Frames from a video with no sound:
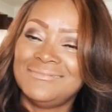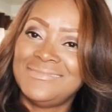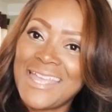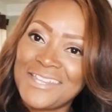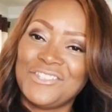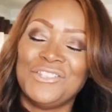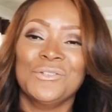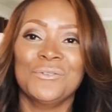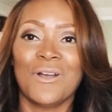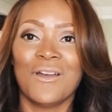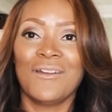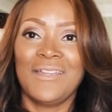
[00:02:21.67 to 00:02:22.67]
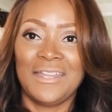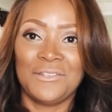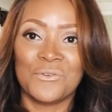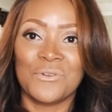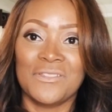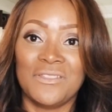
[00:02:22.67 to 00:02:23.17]
that you are
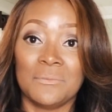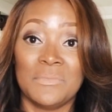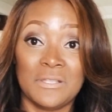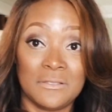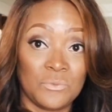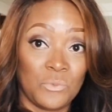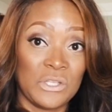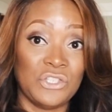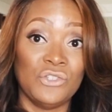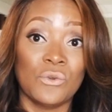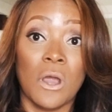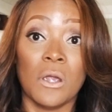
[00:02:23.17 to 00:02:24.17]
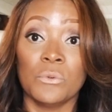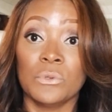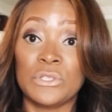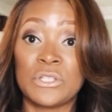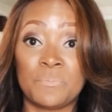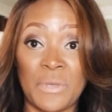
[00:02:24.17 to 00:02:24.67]
ignoring them is when you are
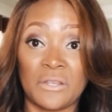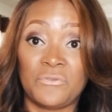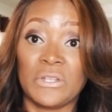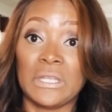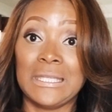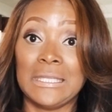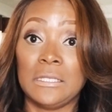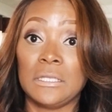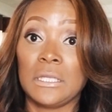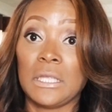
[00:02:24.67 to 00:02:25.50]
respectfully